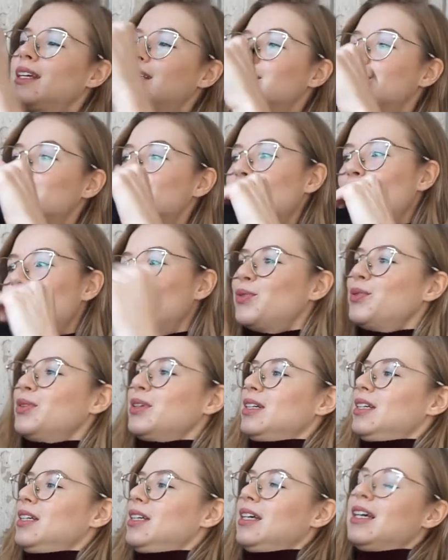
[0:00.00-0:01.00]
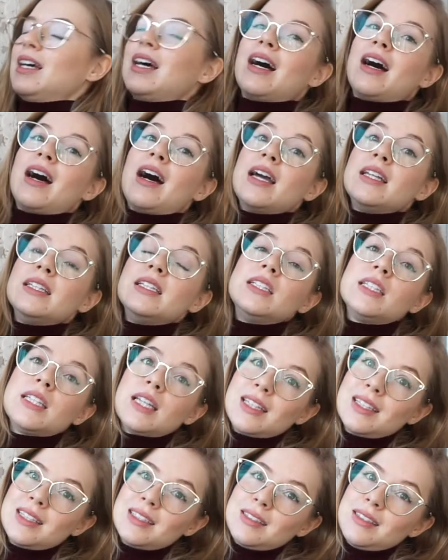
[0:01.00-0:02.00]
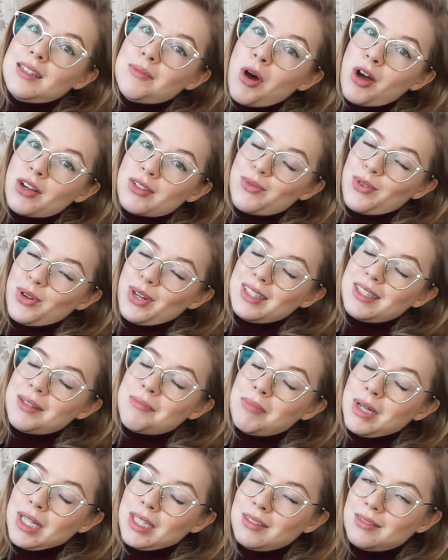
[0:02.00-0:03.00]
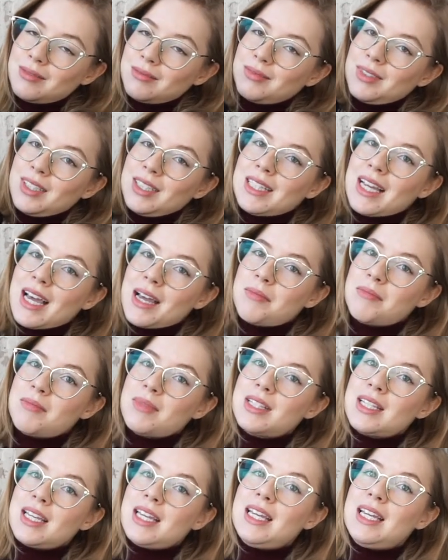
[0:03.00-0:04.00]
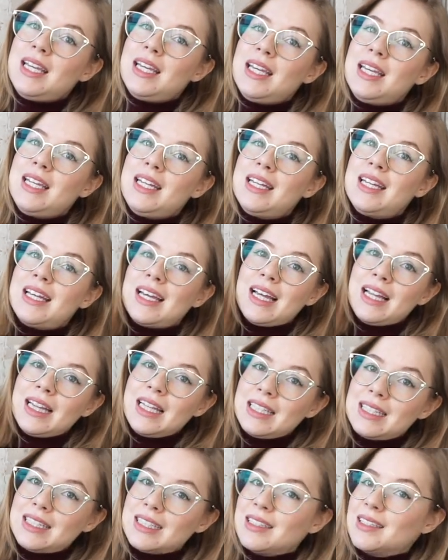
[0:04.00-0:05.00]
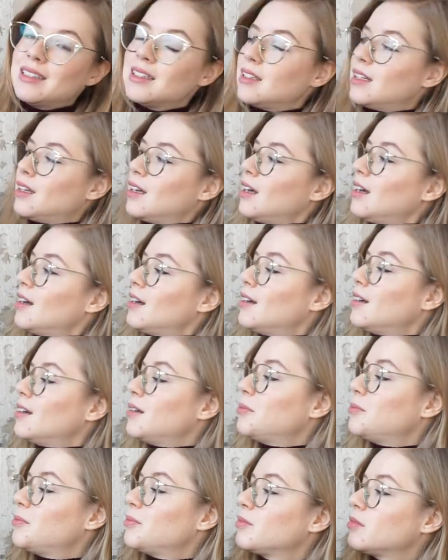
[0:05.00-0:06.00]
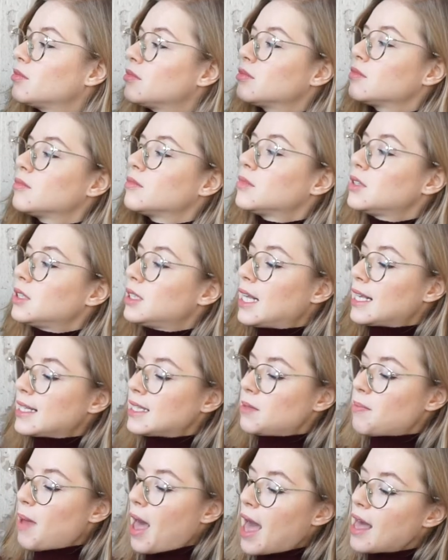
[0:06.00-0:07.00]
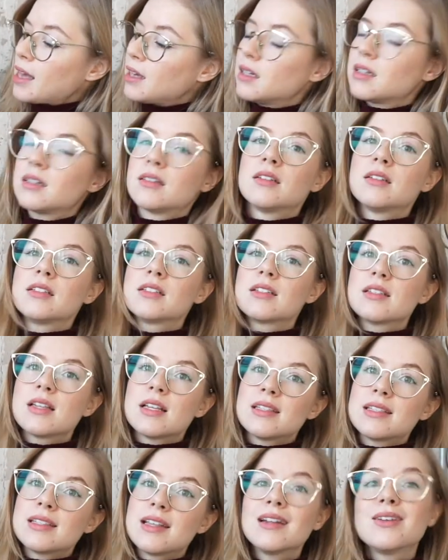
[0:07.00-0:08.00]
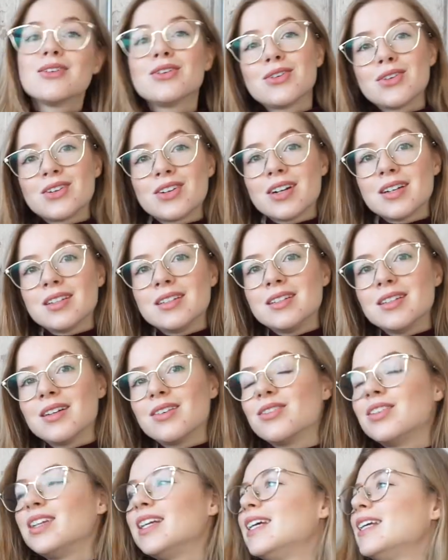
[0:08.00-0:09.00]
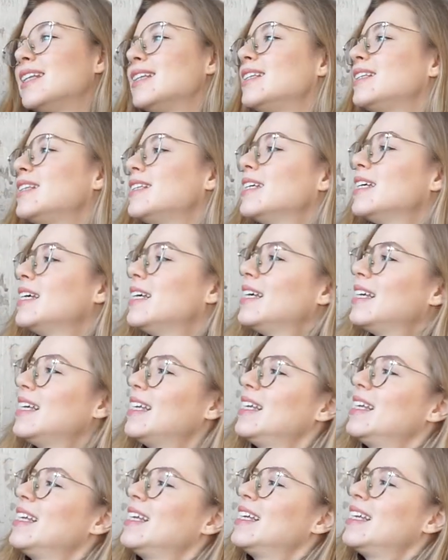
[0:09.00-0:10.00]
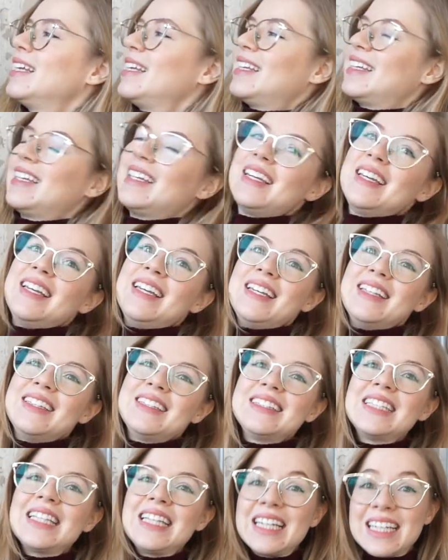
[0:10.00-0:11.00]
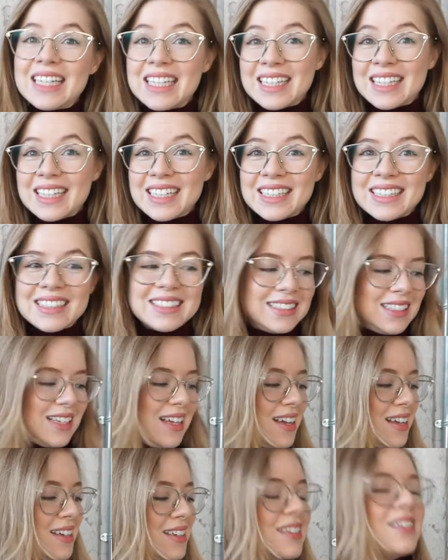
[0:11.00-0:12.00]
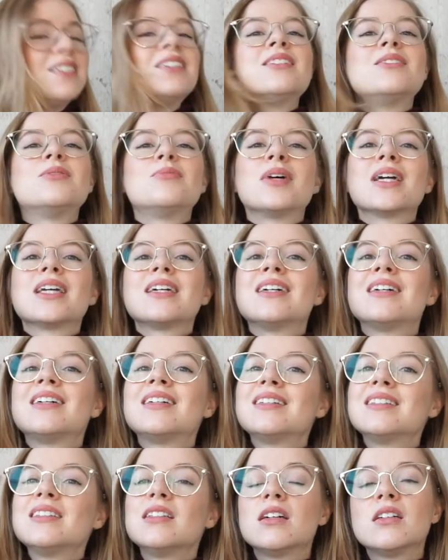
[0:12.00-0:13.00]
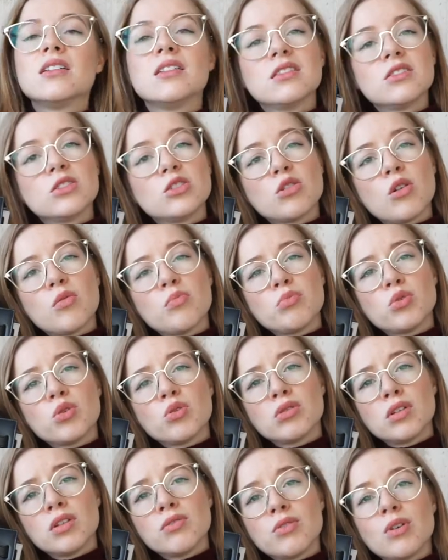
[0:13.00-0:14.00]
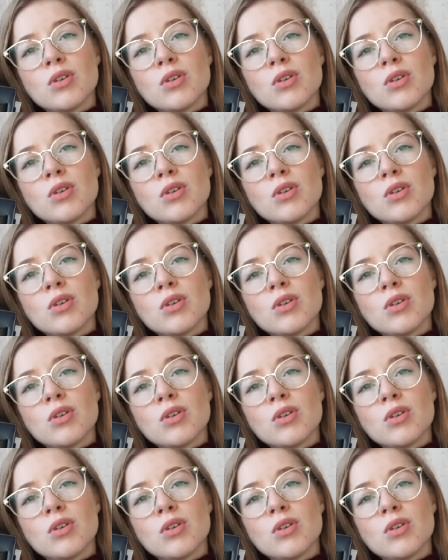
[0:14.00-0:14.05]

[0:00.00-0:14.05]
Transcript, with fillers: So, I didn't get the box for it, but it comes in a little uh, dust bag. It says Saint Laurent on it. And ta-da! Oh my god, this is so beautiful.